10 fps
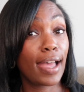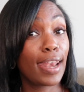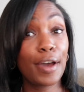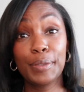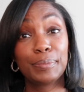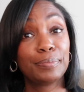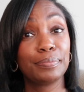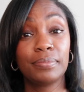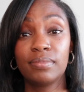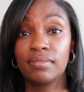No,
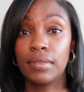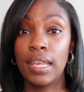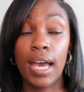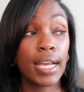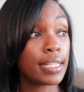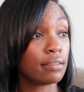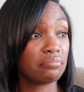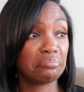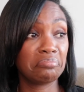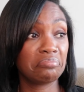none.
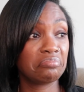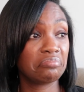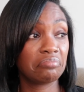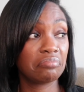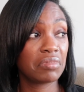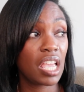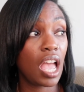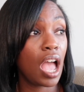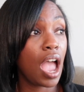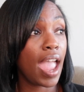
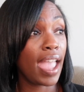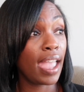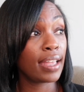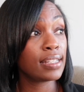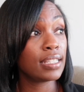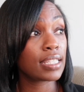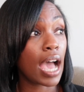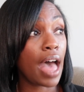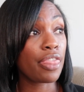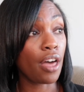And
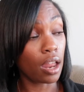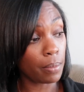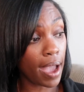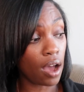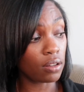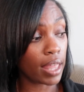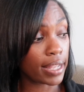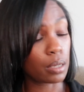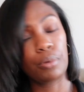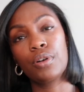I thought about
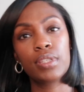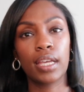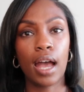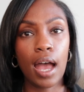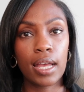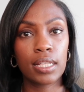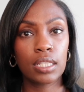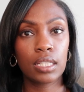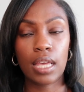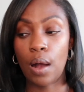like the pros and cons.
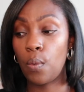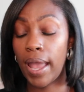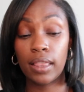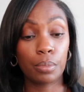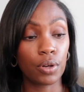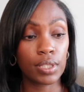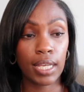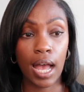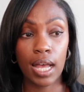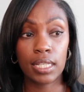I weighed the pros and
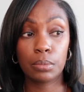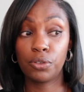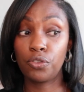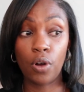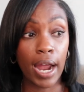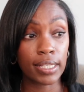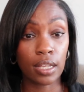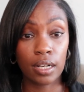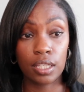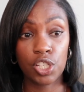cons before I
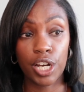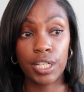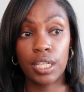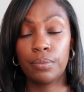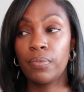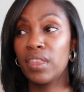started the journey.